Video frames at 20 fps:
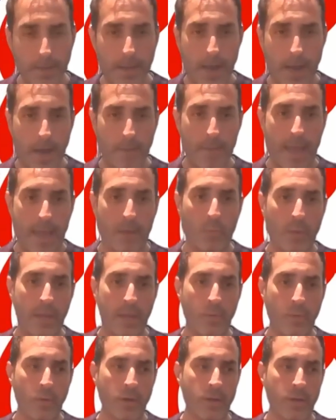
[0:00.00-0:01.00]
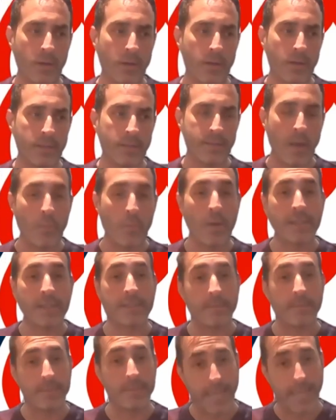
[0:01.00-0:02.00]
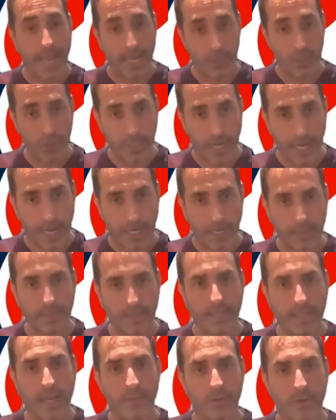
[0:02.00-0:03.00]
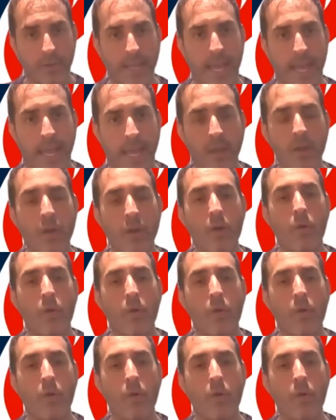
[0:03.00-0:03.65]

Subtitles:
And we were somewhat substantiated the other day